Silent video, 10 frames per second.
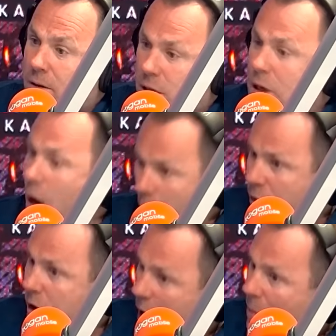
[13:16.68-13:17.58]
And I said,
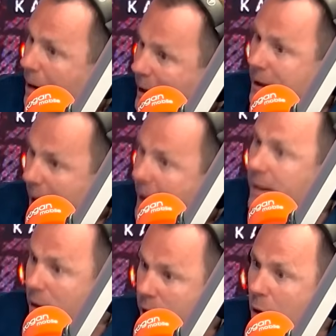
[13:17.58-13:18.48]
no, I think they'll make the
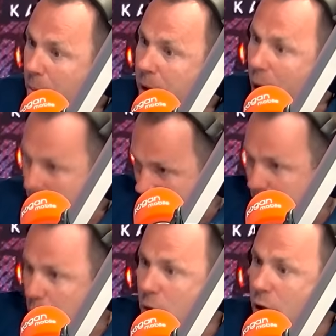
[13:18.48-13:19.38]
8. They'll
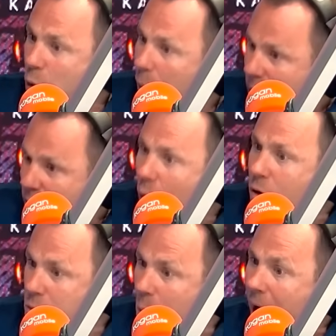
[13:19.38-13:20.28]
come good. He always
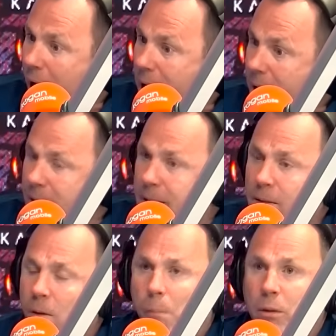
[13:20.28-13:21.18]
finds a way.
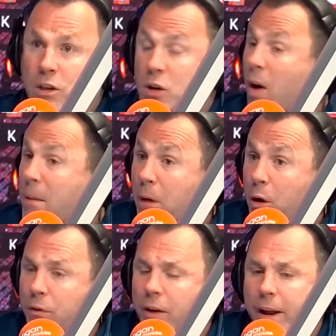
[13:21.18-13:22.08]
I think he's a great
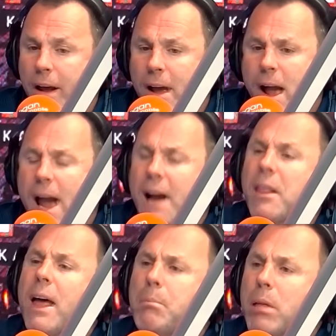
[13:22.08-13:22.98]
motivator.
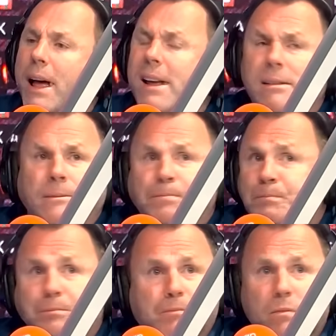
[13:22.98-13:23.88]
How do they play it?
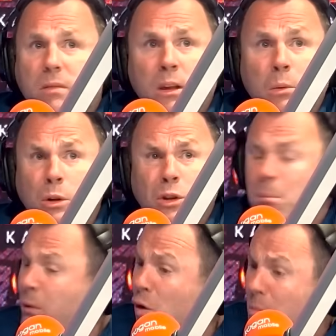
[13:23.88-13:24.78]
Well,
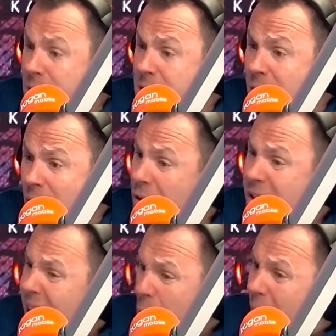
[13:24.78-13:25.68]
it's on performance, isn't it?
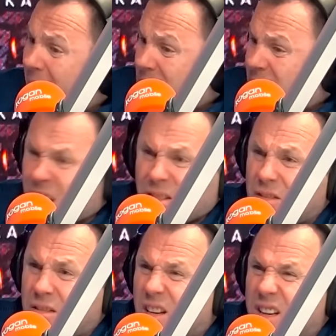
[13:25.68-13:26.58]
I think they wait.
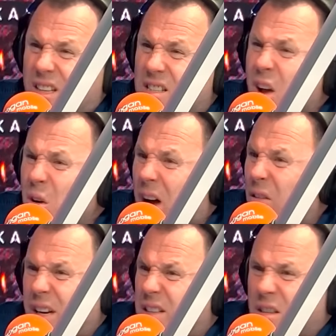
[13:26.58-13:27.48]
There's no
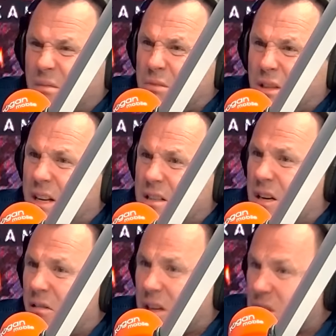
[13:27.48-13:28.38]
hurry to
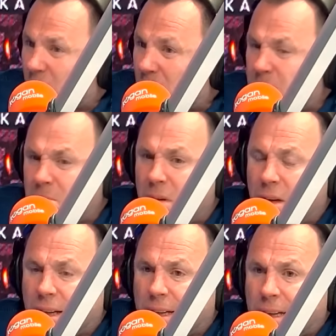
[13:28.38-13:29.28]
necessarily sign
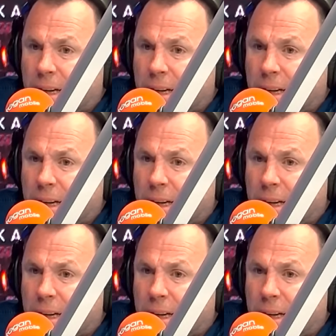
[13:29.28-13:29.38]
him.